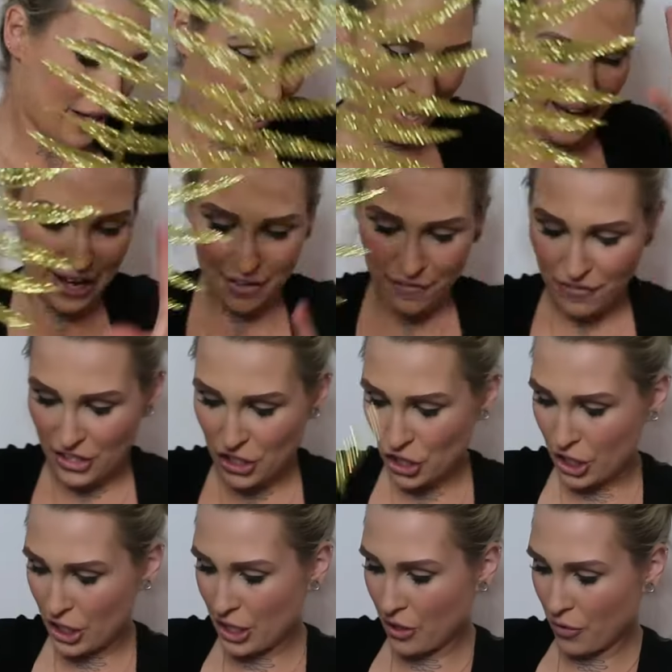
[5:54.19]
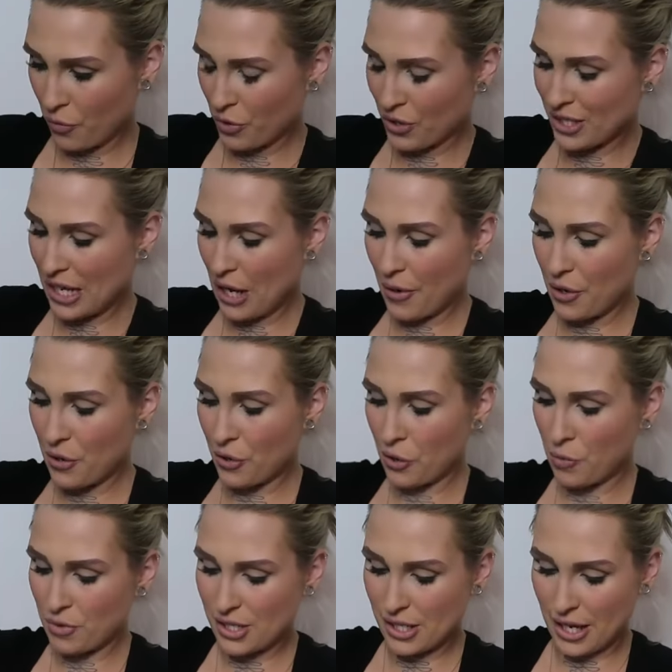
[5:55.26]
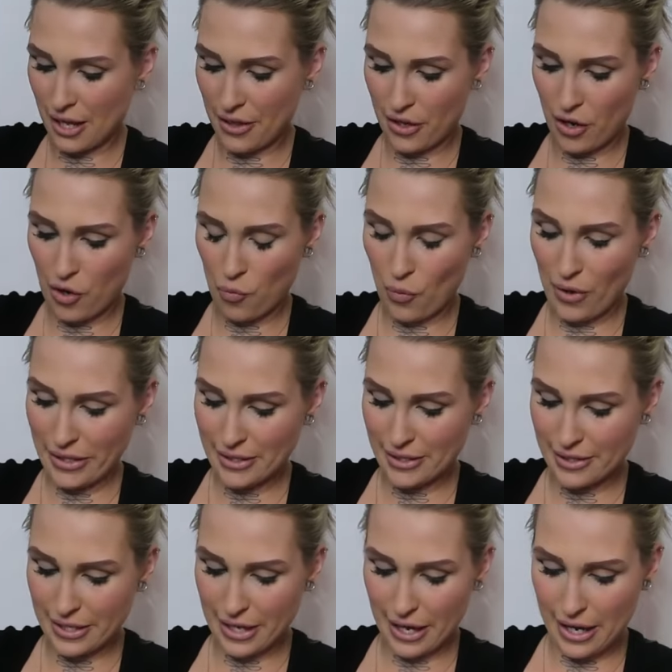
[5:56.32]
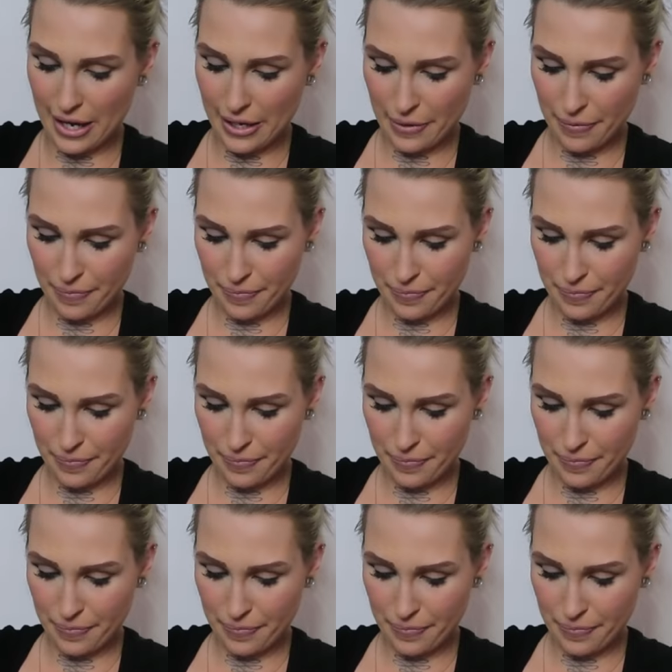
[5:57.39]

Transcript: I had a vision. We'll see how it all comes together on Wednesday.